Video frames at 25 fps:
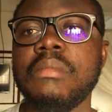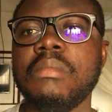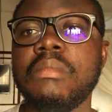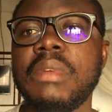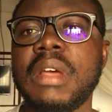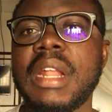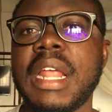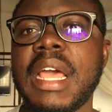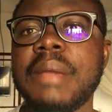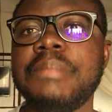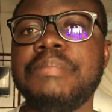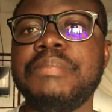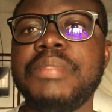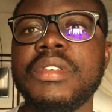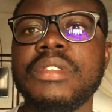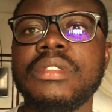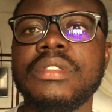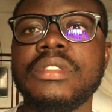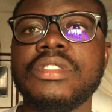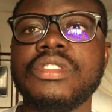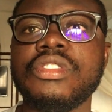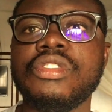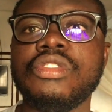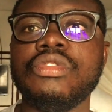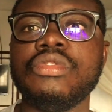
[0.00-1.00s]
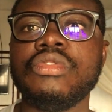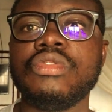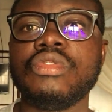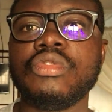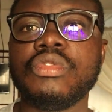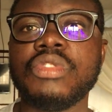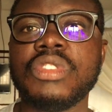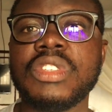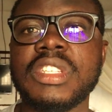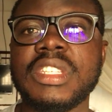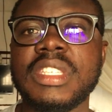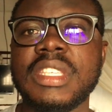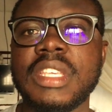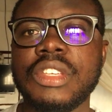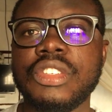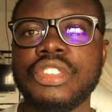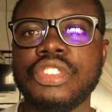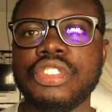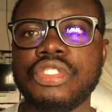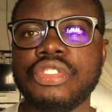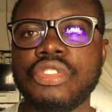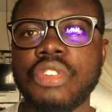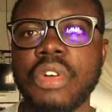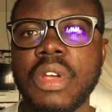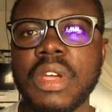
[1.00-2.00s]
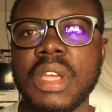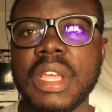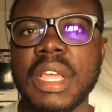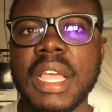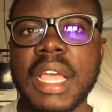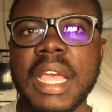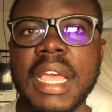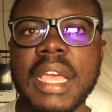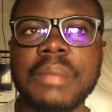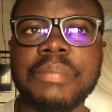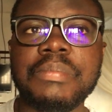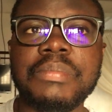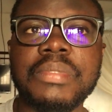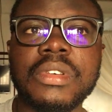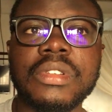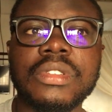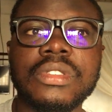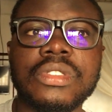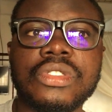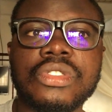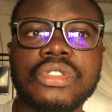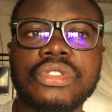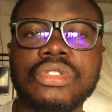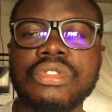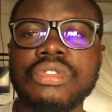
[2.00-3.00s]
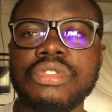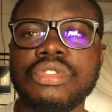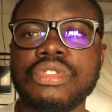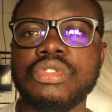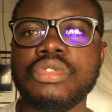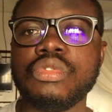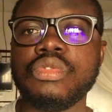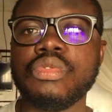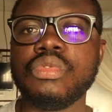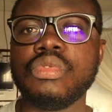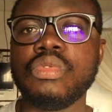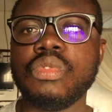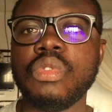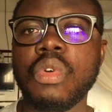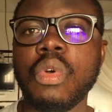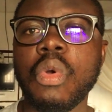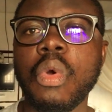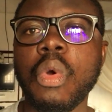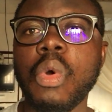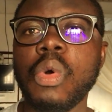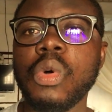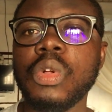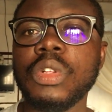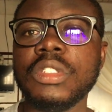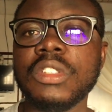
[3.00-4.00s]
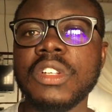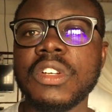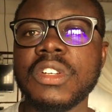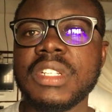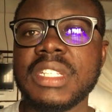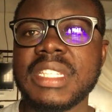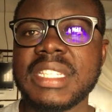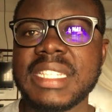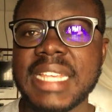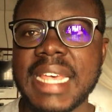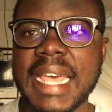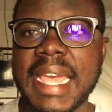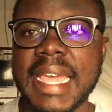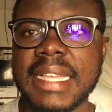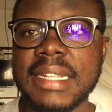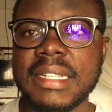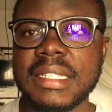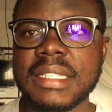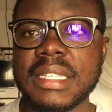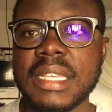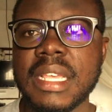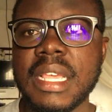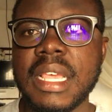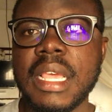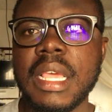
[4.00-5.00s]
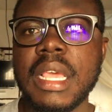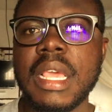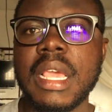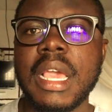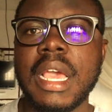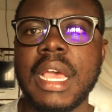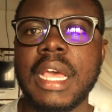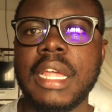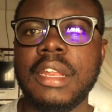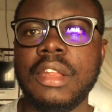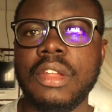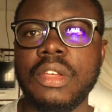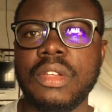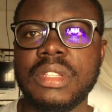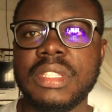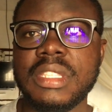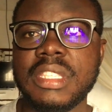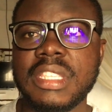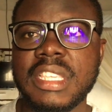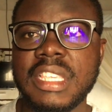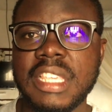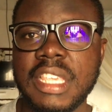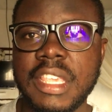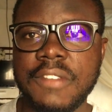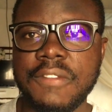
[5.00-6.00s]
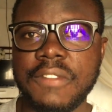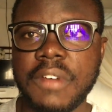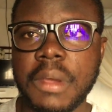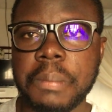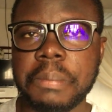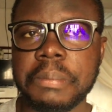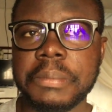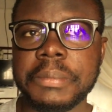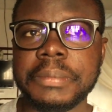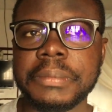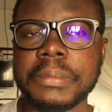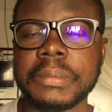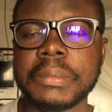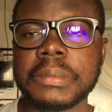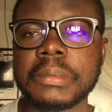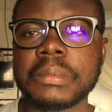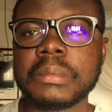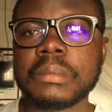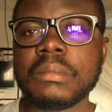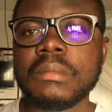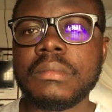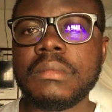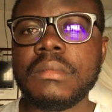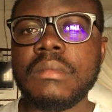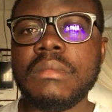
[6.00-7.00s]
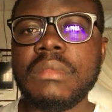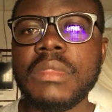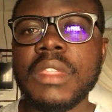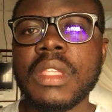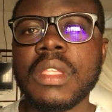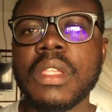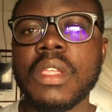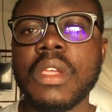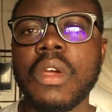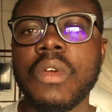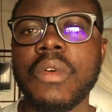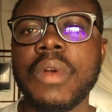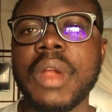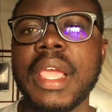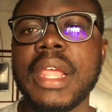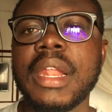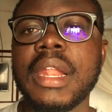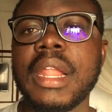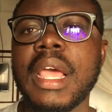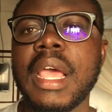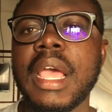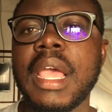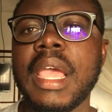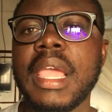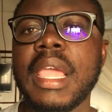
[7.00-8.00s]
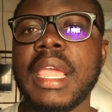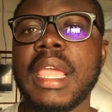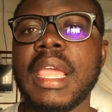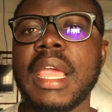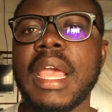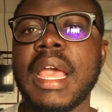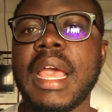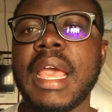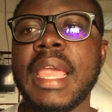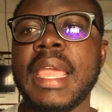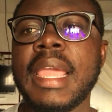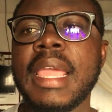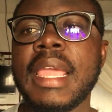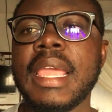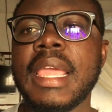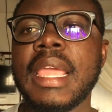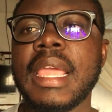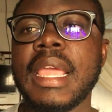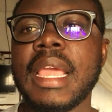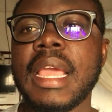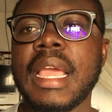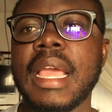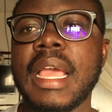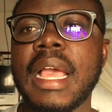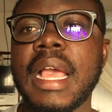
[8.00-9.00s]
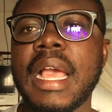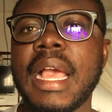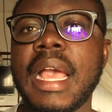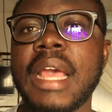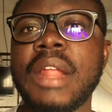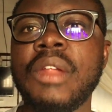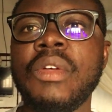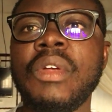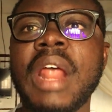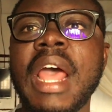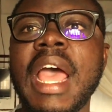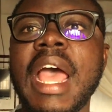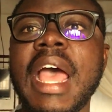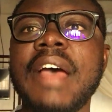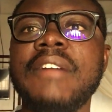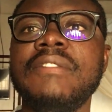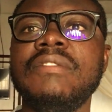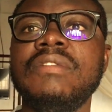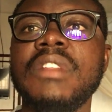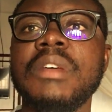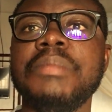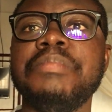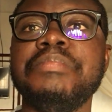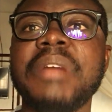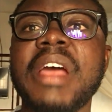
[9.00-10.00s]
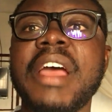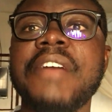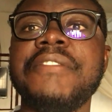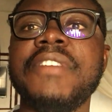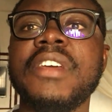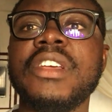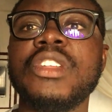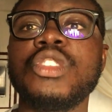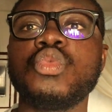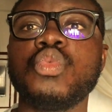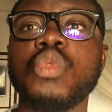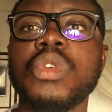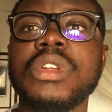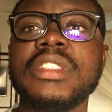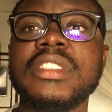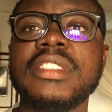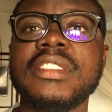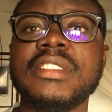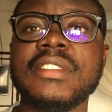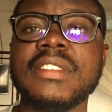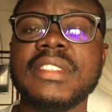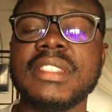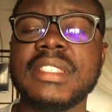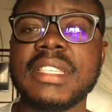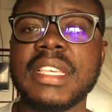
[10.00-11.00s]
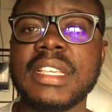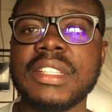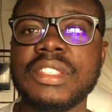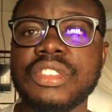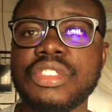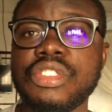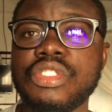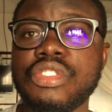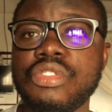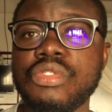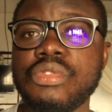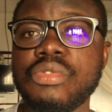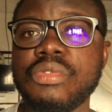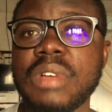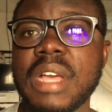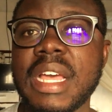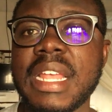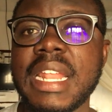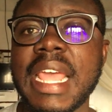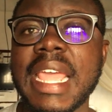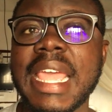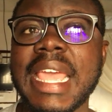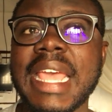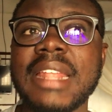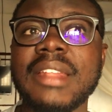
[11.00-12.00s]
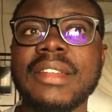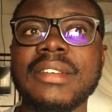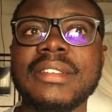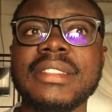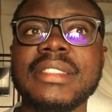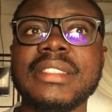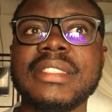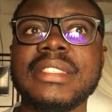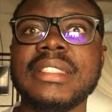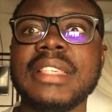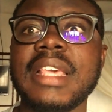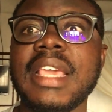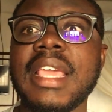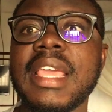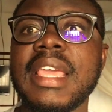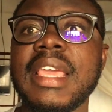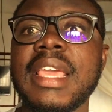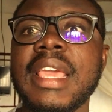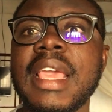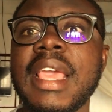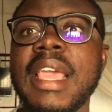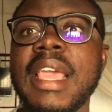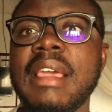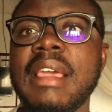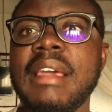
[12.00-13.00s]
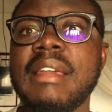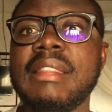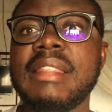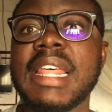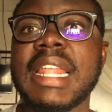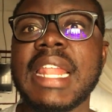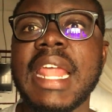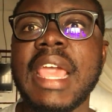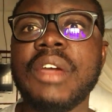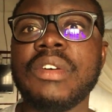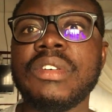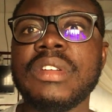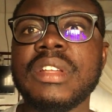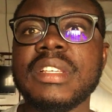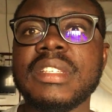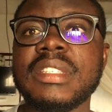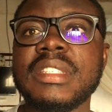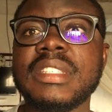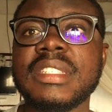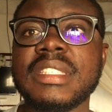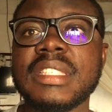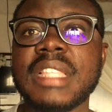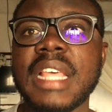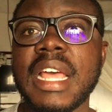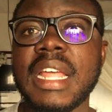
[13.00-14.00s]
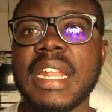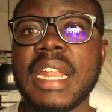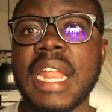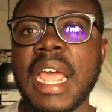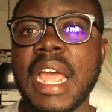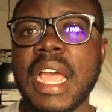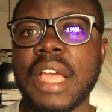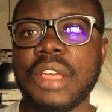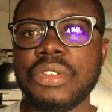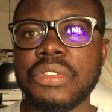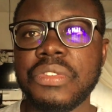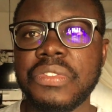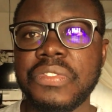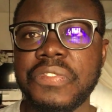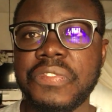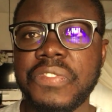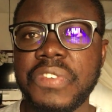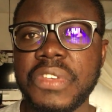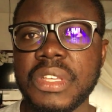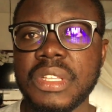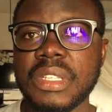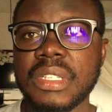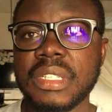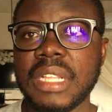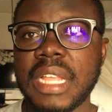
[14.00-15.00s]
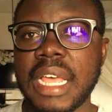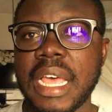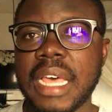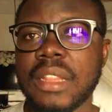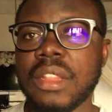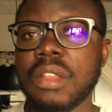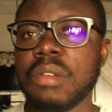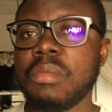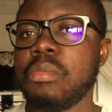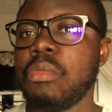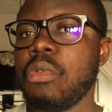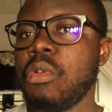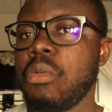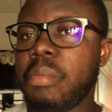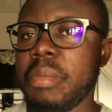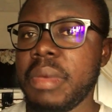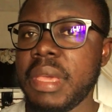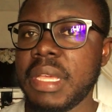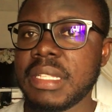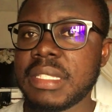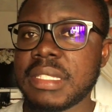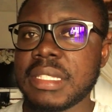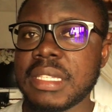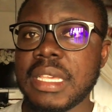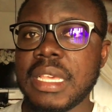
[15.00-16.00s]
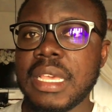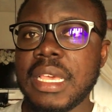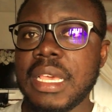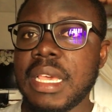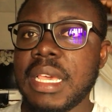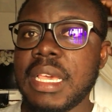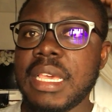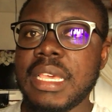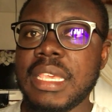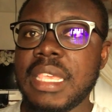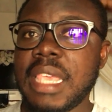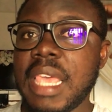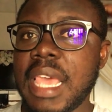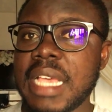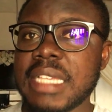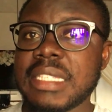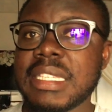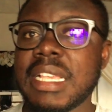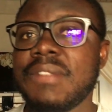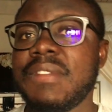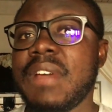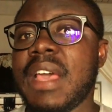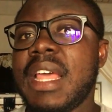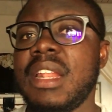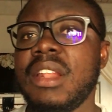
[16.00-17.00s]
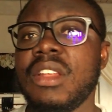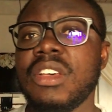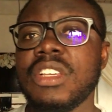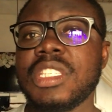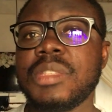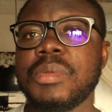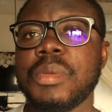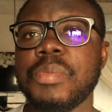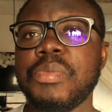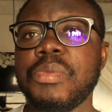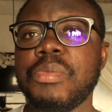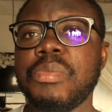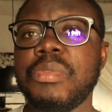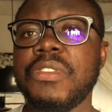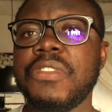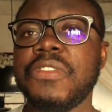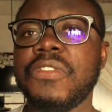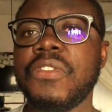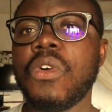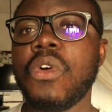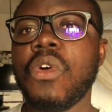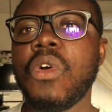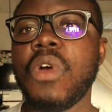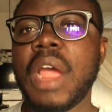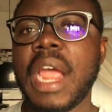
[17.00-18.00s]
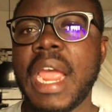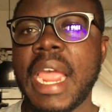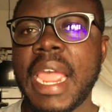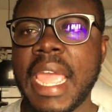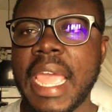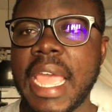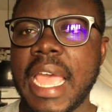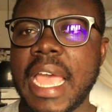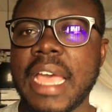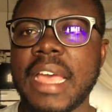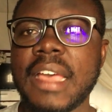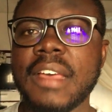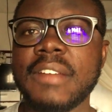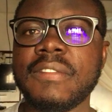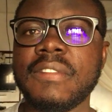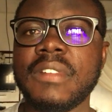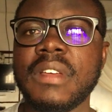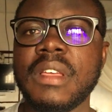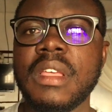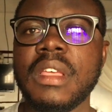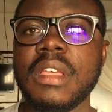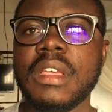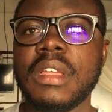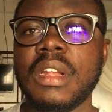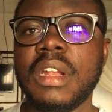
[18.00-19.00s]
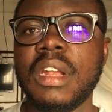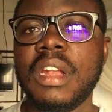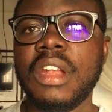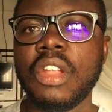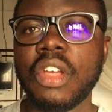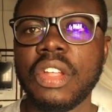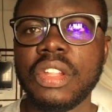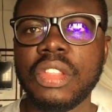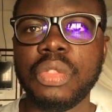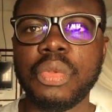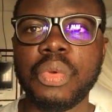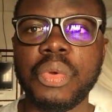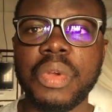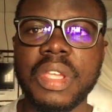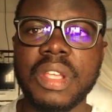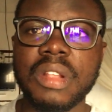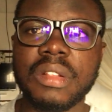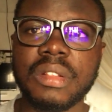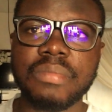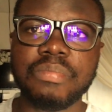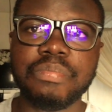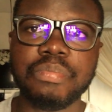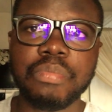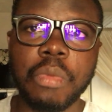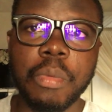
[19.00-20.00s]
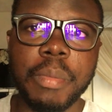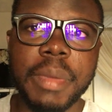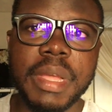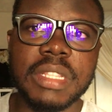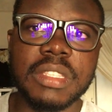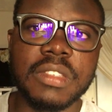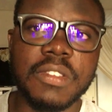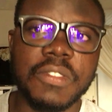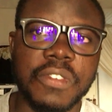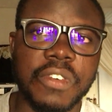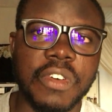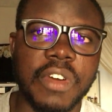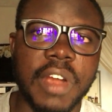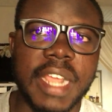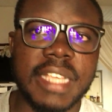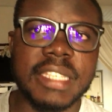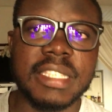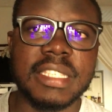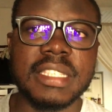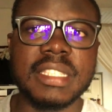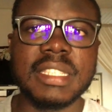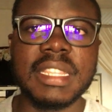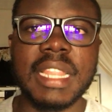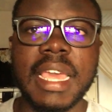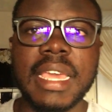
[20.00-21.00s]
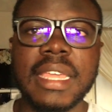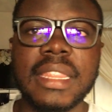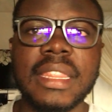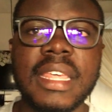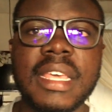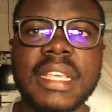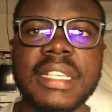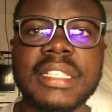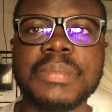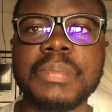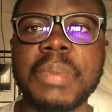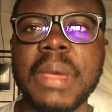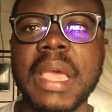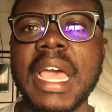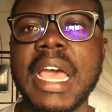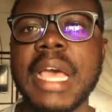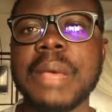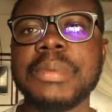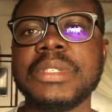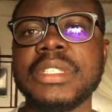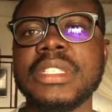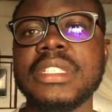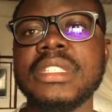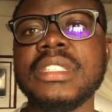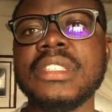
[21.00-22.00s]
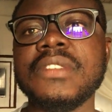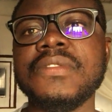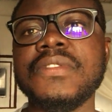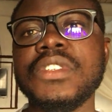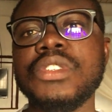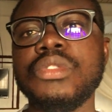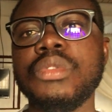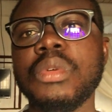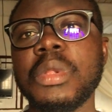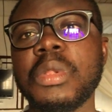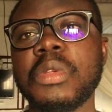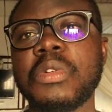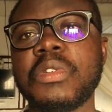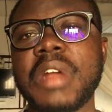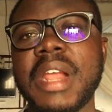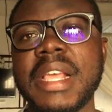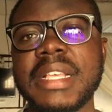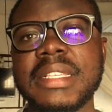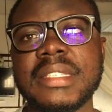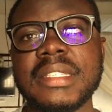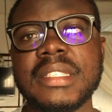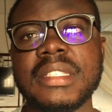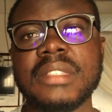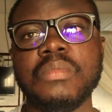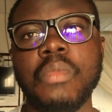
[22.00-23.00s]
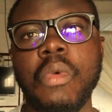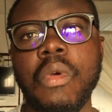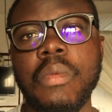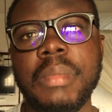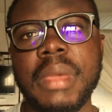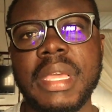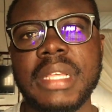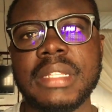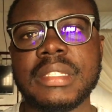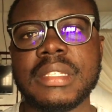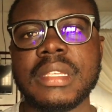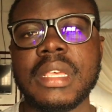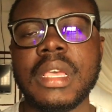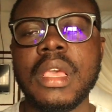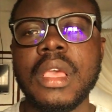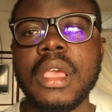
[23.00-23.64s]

But I appeal to you to stay strong. I appeal to you to hold on tight and not give up. All right. I don't have the perfect words to say to you, and I cannot say that I understand how you feel at the moment. Yes, have I lost people before? I have. Not during moments of crisis like this, perhaps individual crisis moments.